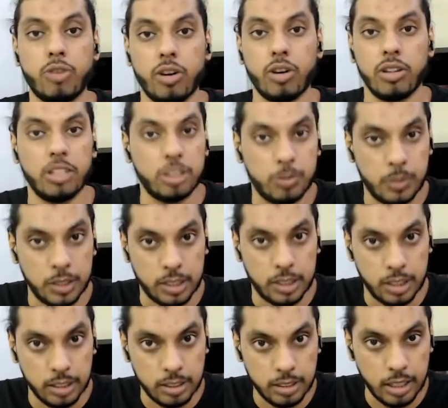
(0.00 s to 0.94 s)
for this
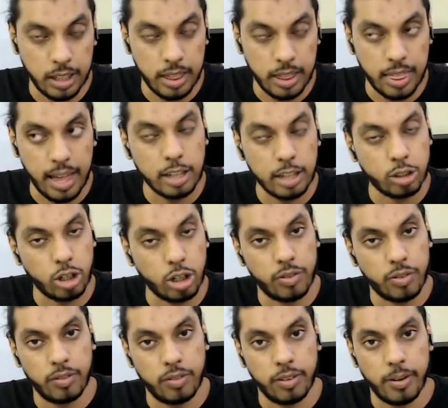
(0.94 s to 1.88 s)
business in that sort
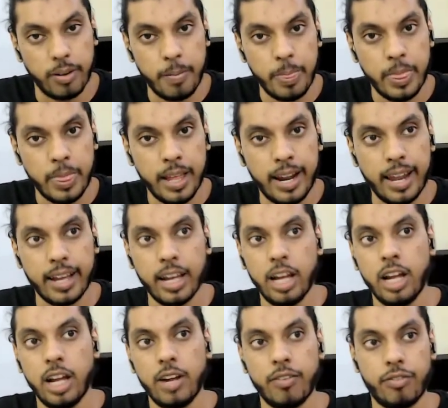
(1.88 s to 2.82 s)
of a way. Like
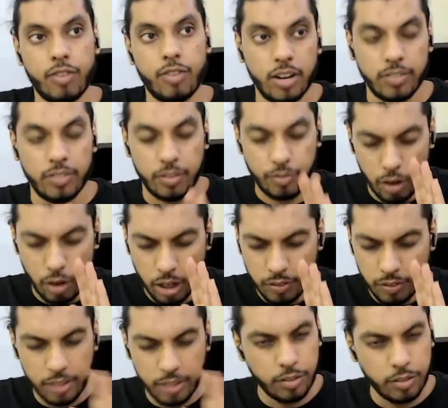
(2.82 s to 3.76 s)
40
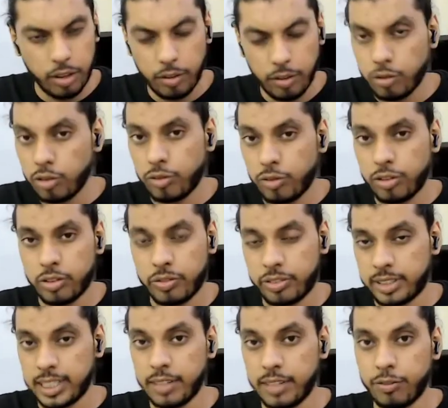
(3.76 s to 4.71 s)
if you
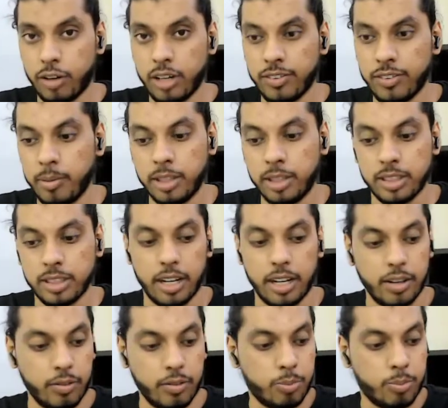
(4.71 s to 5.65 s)
set 45 minutes,
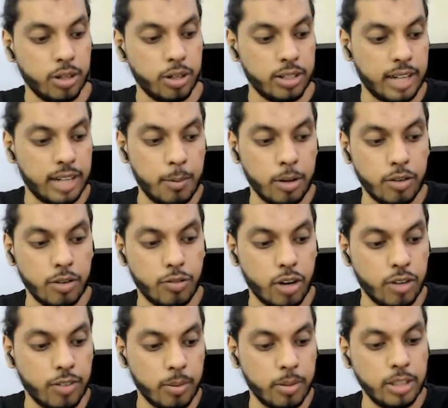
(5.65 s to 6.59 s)
great. Put a timer of
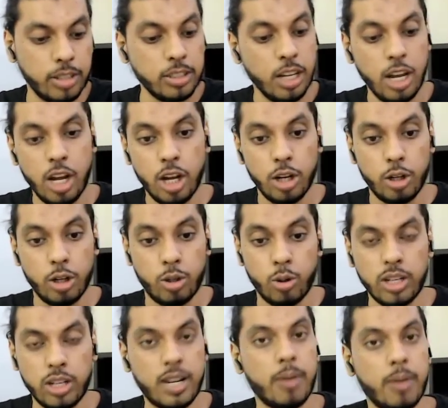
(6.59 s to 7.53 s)
45 minutes.
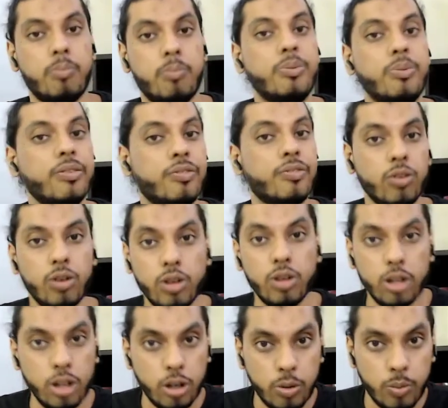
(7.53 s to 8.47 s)
Don't come
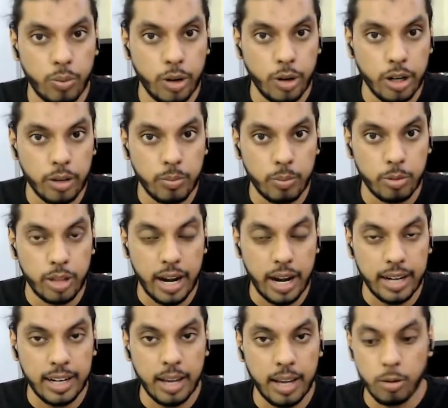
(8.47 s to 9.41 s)
before work
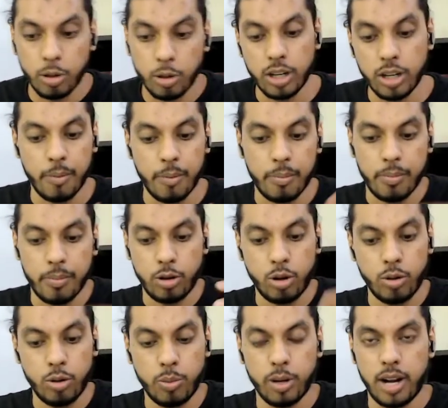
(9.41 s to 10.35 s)
that time.
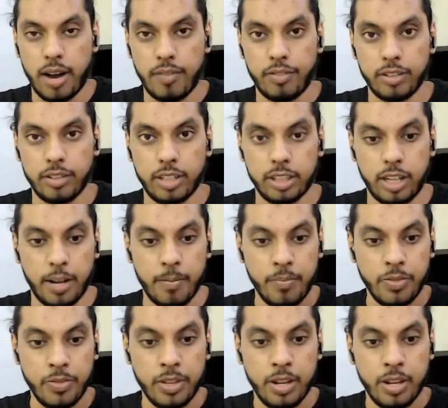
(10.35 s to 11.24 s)
Don't work after that. It's like